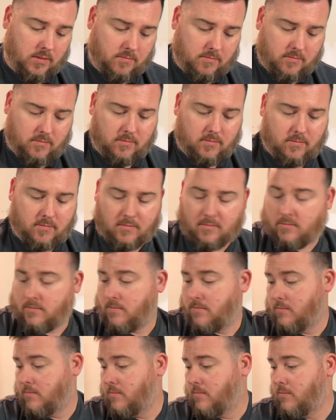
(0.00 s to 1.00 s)
Yep,
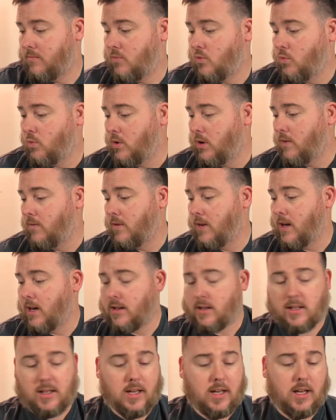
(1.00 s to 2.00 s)
we've
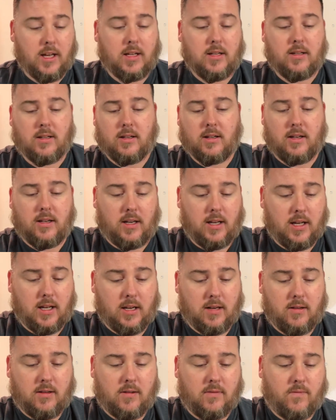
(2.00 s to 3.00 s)
got that. And
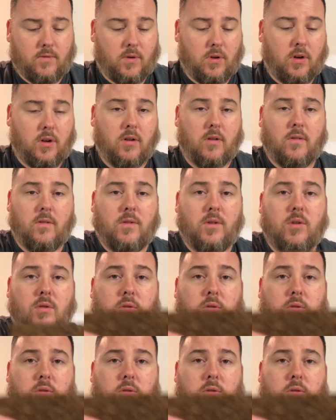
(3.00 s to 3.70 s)
again, for all